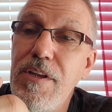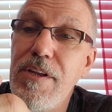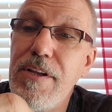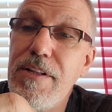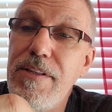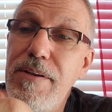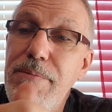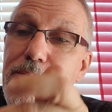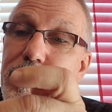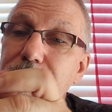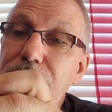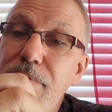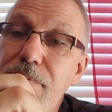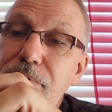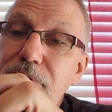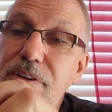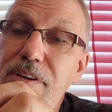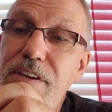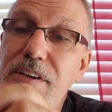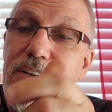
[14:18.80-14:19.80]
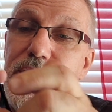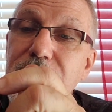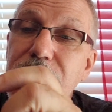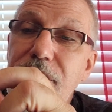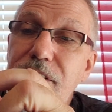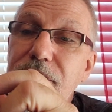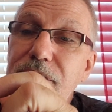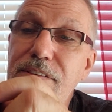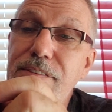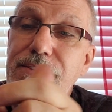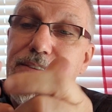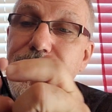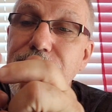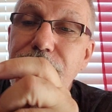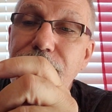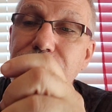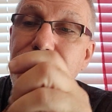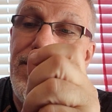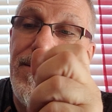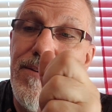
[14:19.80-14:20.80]
Clip is,
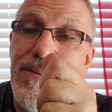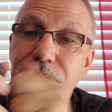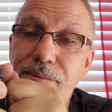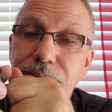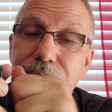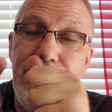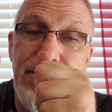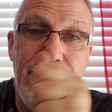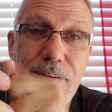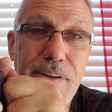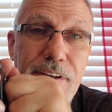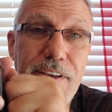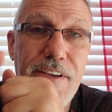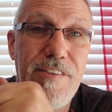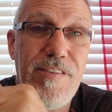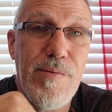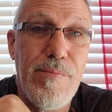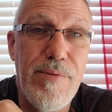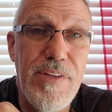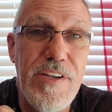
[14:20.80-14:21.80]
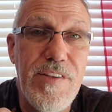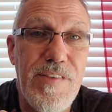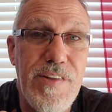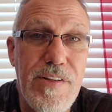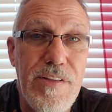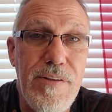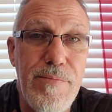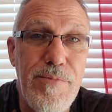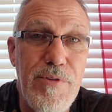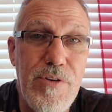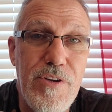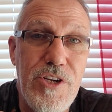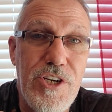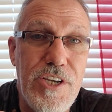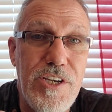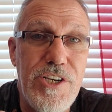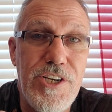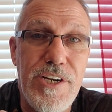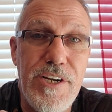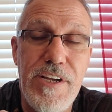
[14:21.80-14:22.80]
I guess, a plastic clip. You could
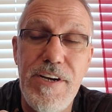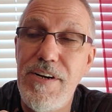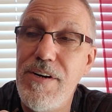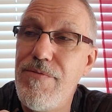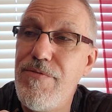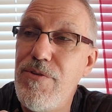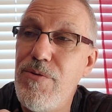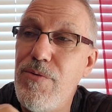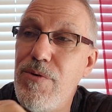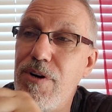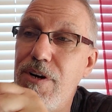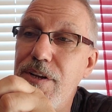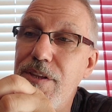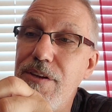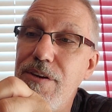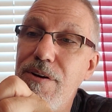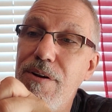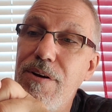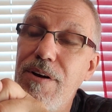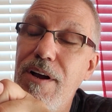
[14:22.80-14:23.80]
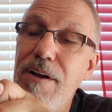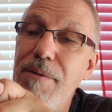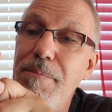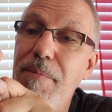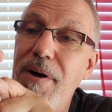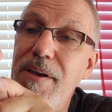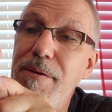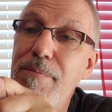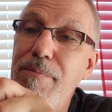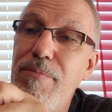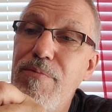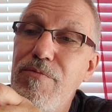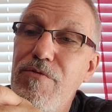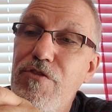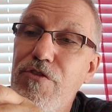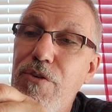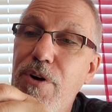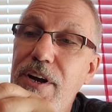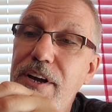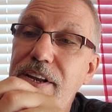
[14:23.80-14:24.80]
change it out if you want. I might
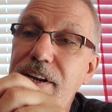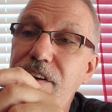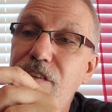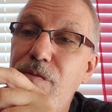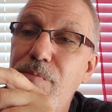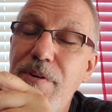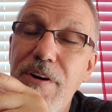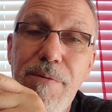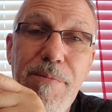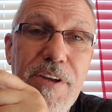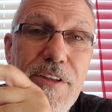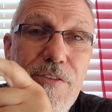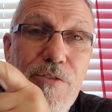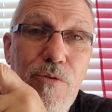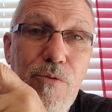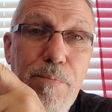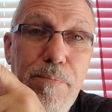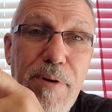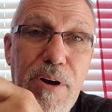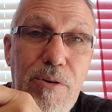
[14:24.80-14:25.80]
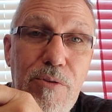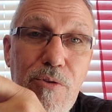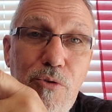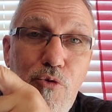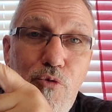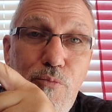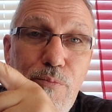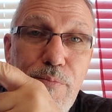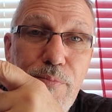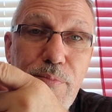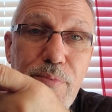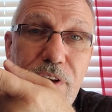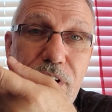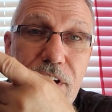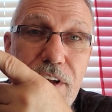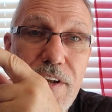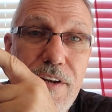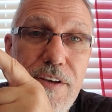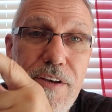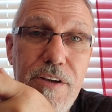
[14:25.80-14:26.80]
try an experiment and do belt loop
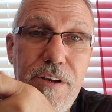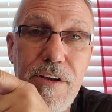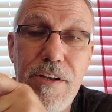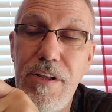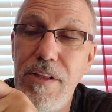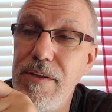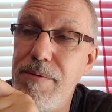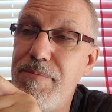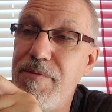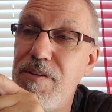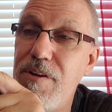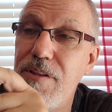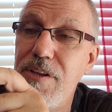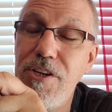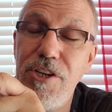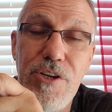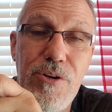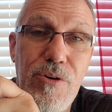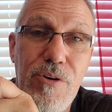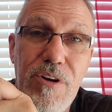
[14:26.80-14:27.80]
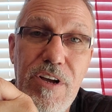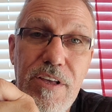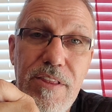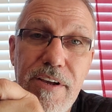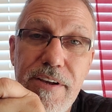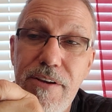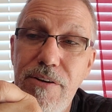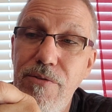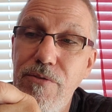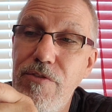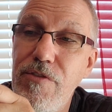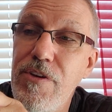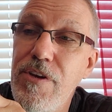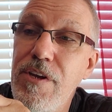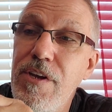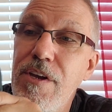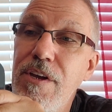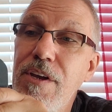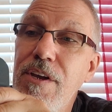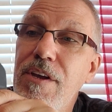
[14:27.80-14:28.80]
kind of clips. I'll let you know how that goes.
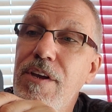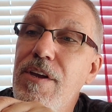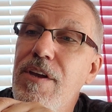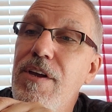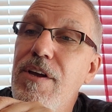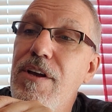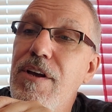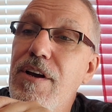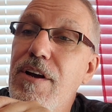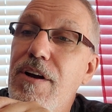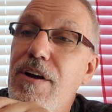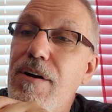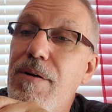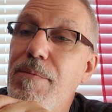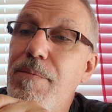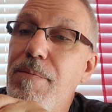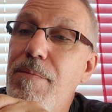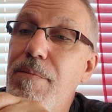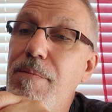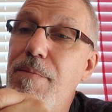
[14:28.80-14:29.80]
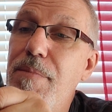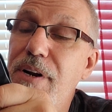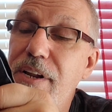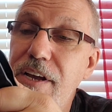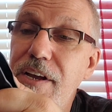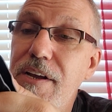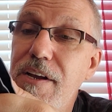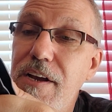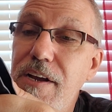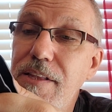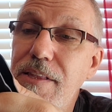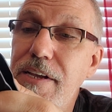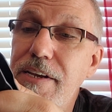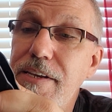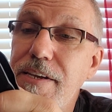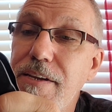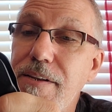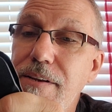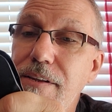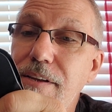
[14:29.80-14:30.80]
But I
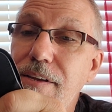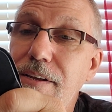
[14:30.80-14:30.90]
like it.